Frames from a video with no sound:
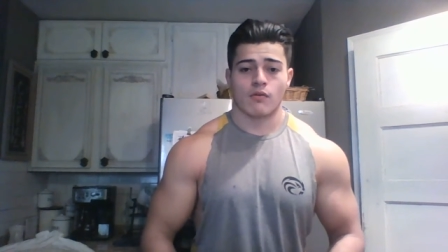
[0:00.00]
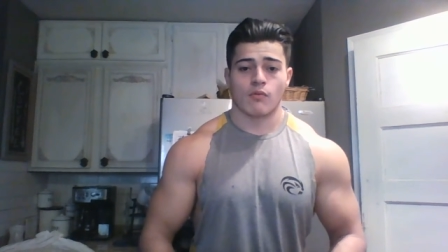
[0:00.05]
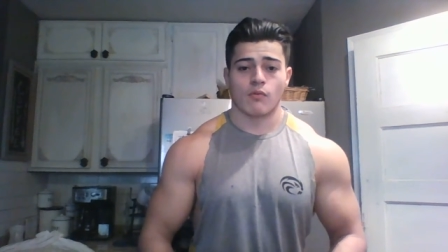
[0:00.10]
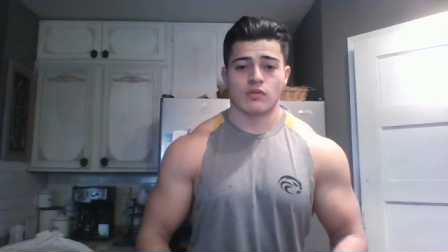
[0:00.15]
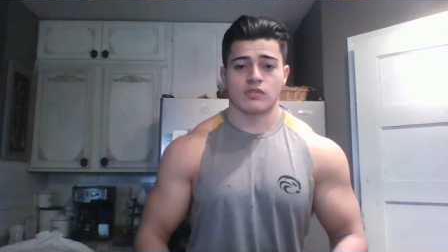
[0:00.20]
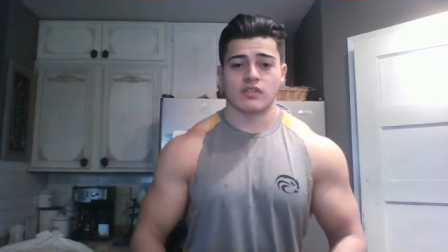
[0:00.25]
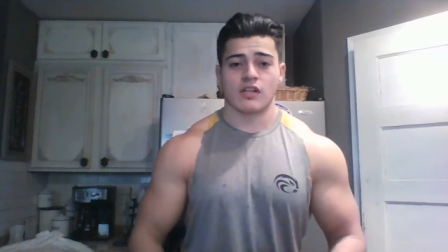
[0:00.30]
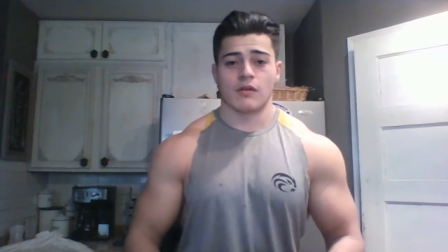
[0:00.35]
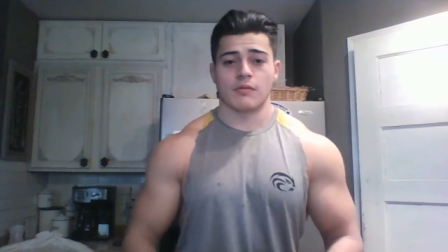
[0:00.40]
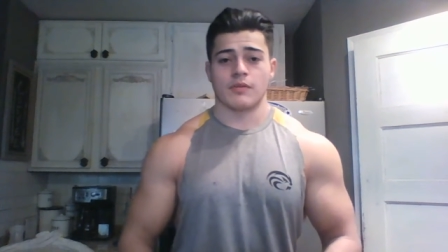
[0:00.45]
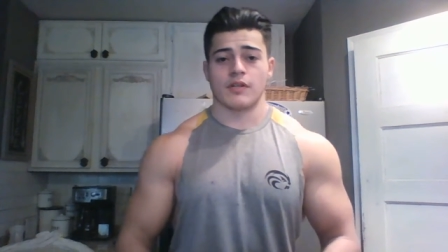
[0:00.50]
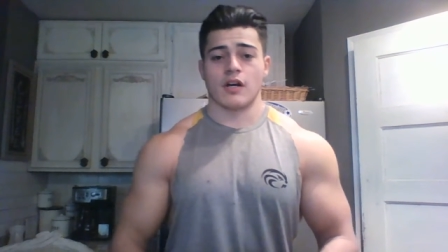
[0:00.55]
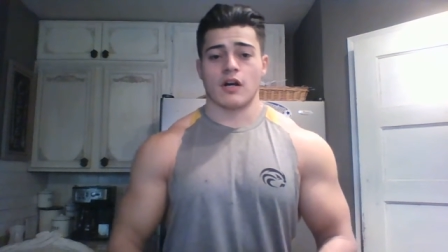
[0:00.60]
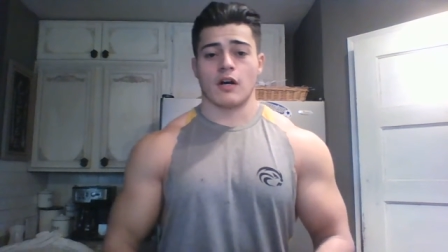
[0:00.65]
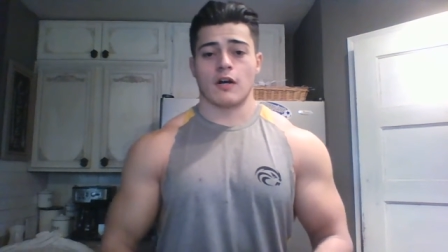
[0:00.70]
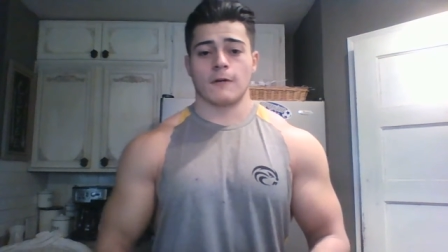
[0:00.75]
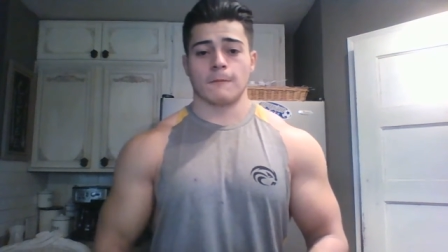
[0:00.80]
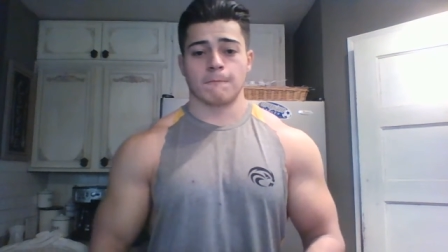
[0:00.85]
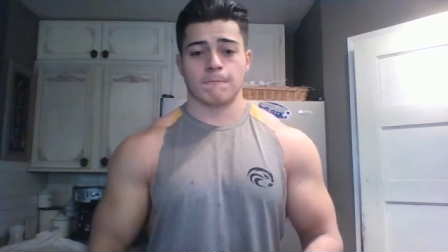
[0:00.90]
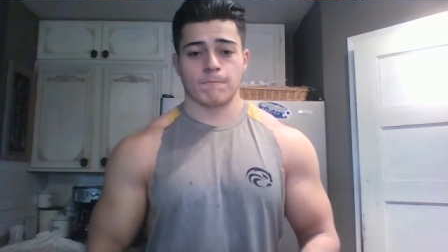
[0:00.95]
What's up,
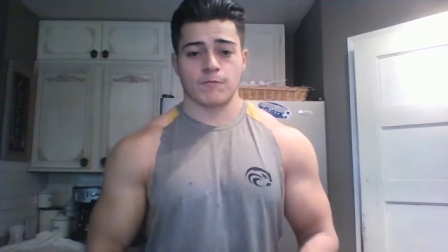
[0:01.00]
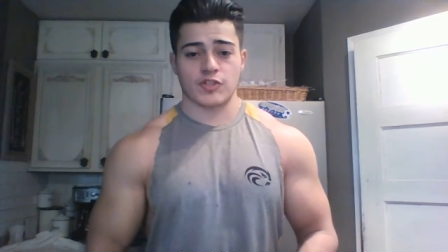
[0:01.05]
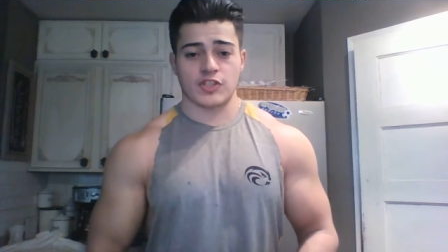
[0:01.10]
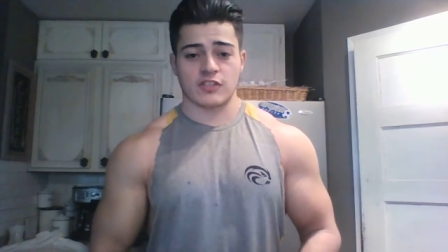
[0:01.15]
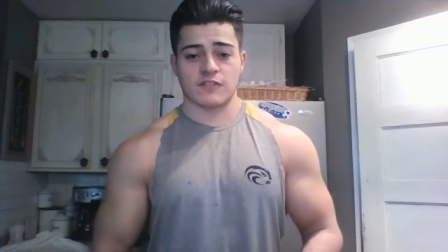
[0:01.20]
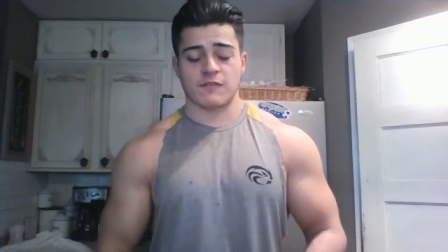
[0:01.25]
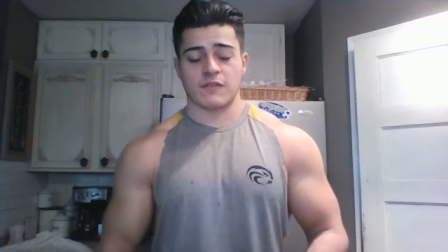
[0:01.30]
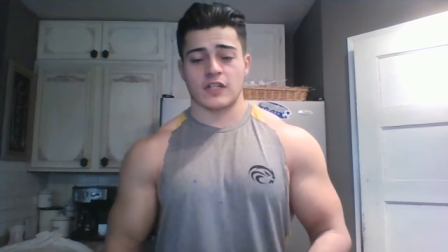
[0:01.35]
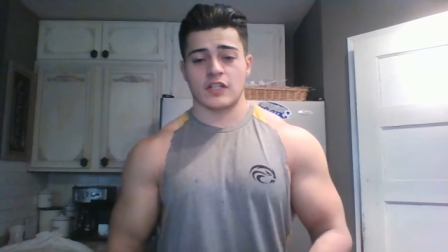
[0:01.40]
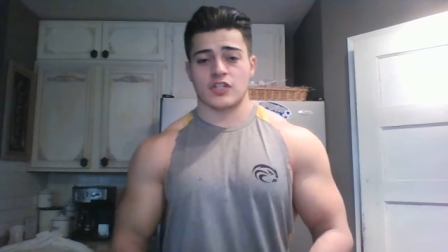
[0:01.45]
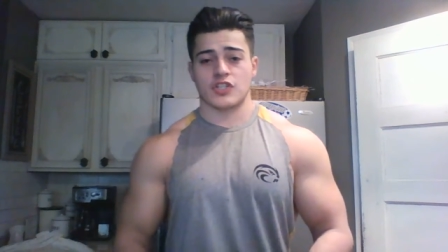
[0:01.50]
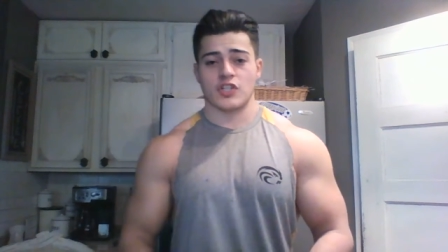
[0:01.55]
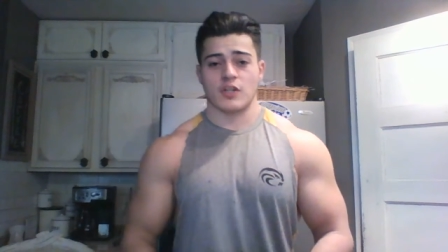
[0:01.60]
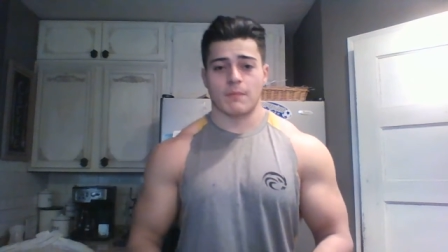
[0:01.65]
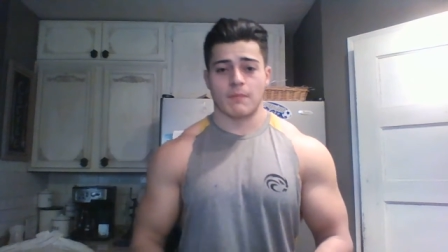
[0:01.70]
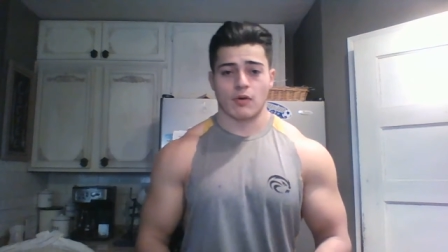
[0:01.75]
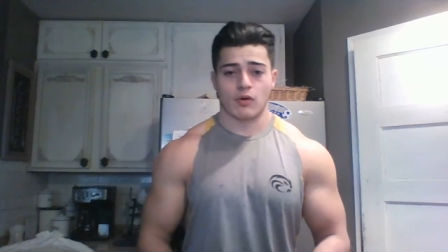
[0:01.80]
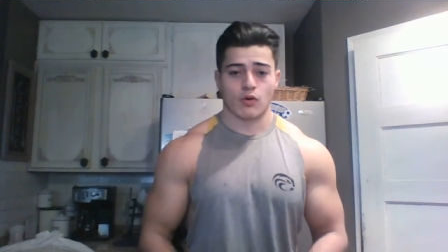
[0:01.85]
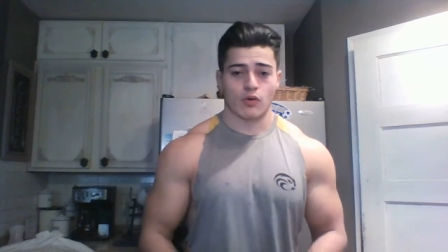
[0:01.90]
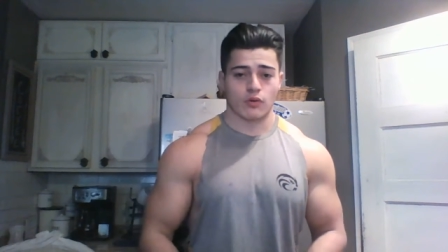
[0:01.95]
y'all? Just finished
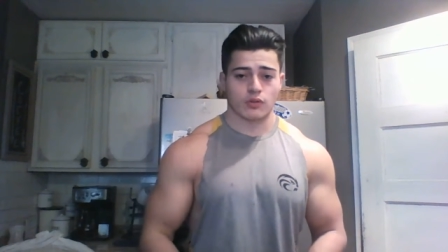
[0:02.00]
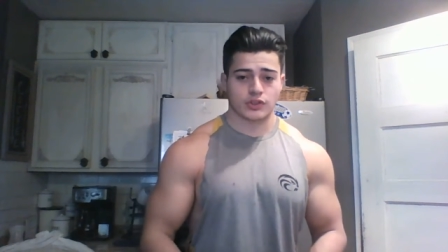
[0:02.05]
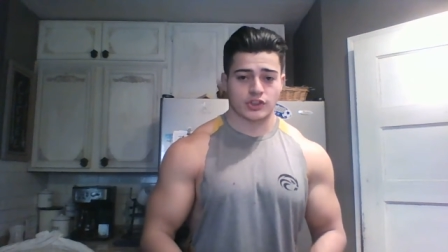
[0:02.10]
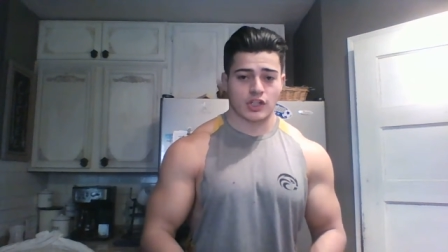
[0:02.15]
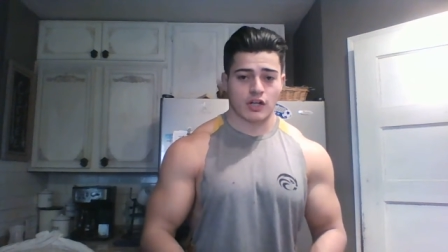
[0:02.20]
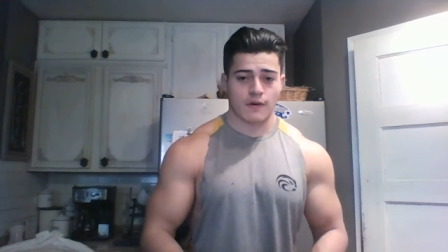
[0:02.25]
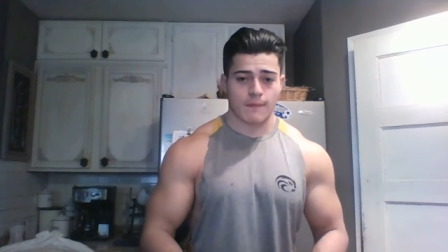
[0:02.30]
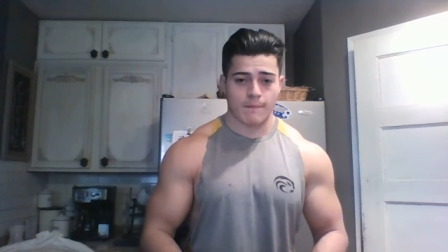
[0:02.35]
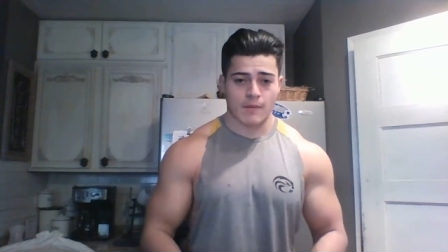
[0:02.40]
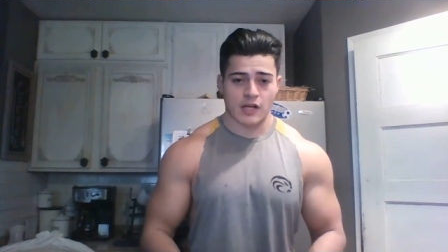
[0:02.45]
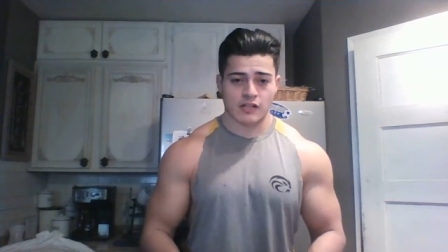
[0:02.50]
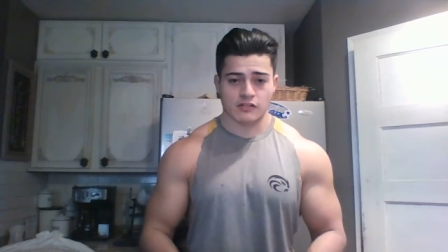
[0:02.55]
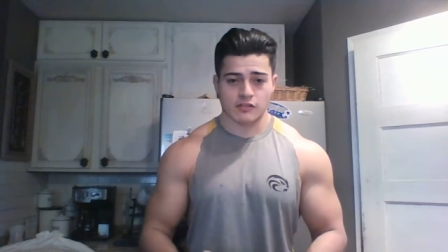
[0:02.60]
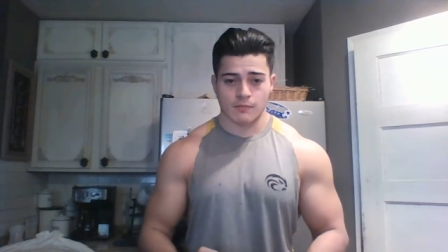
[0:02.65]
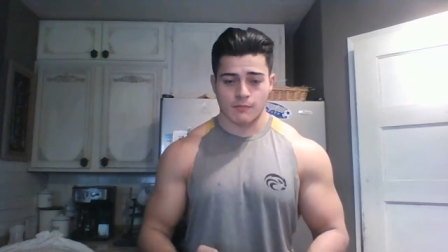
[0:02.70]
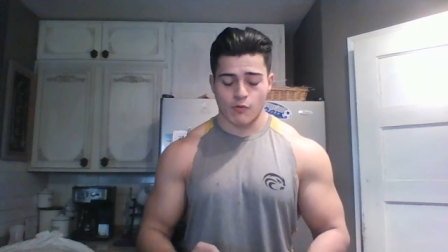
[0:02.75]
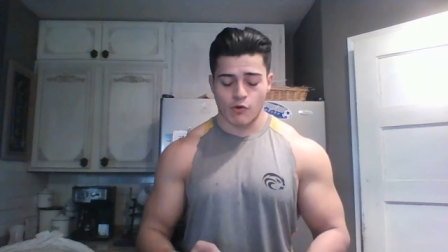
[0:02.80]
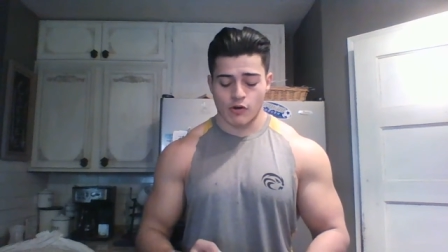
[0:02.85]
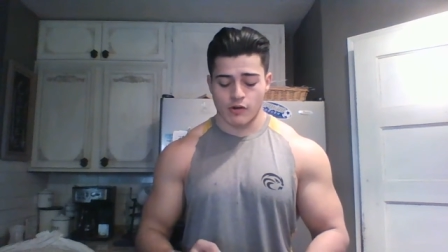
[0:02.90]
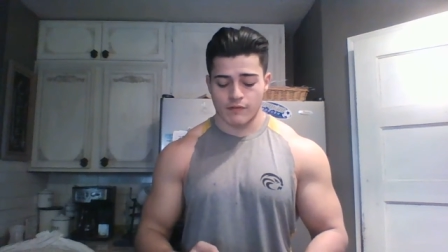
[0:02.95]
up a whole jar of
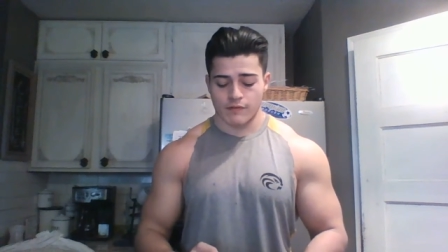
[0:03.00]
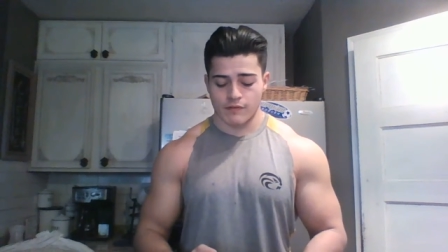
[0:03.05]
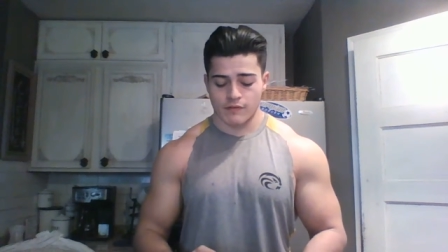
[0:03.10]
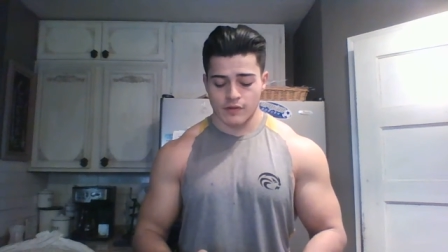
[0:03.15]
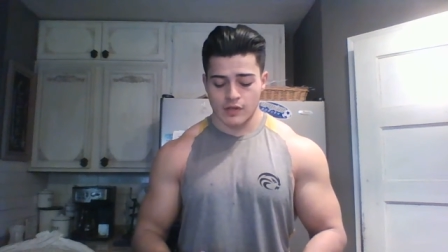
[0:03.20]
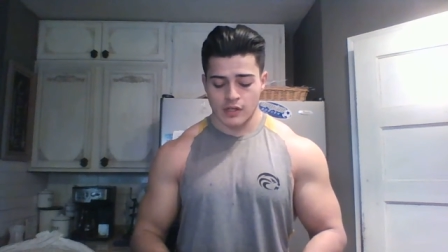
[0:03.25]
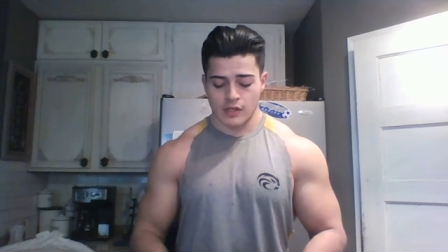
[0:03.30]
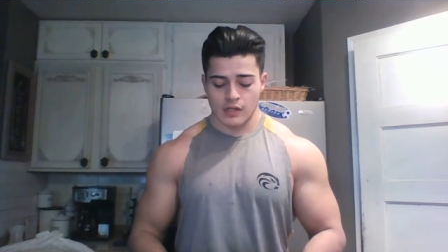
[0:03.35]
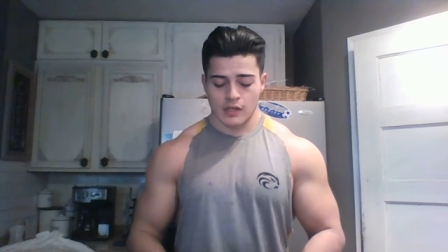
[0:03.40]
Mesomorph.